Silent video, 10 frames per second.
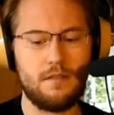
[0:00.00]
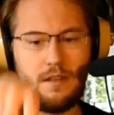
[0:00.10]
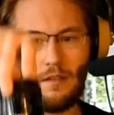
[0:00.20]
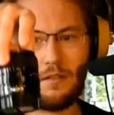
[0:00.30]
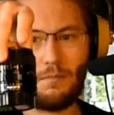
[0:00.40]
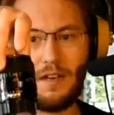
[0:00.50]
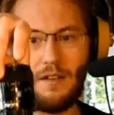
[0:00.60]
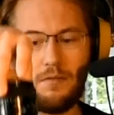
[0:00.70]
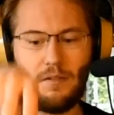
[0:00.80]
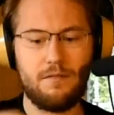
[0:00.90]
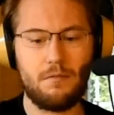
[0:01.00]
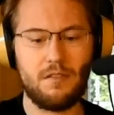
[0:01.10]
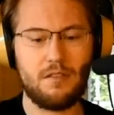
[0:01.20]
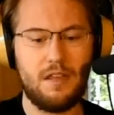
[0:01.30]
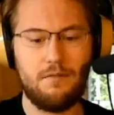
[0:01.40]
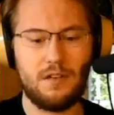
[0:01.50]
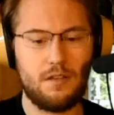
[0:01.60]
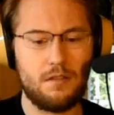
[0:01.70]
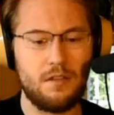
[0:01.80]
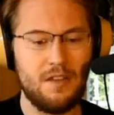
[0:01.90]
this might even be from the
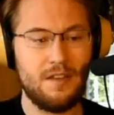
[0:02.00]
70s.